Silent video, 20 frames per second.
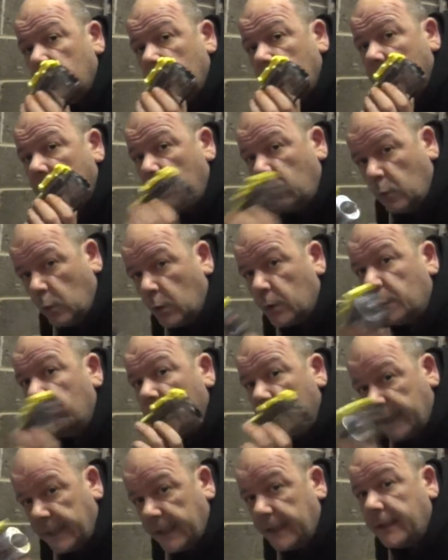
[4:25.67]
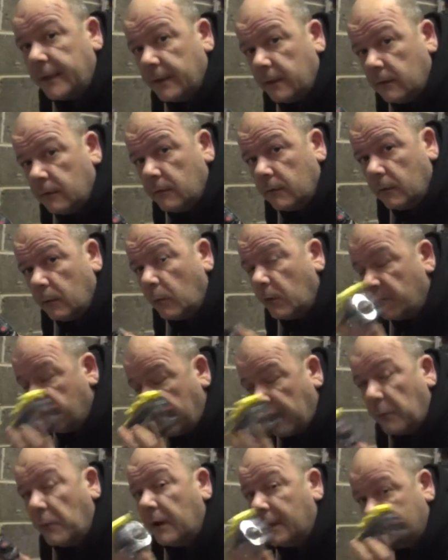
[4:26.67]
it would leak
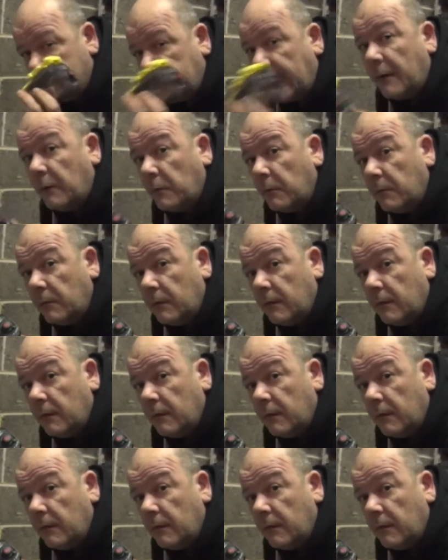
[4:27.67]
without a doubt.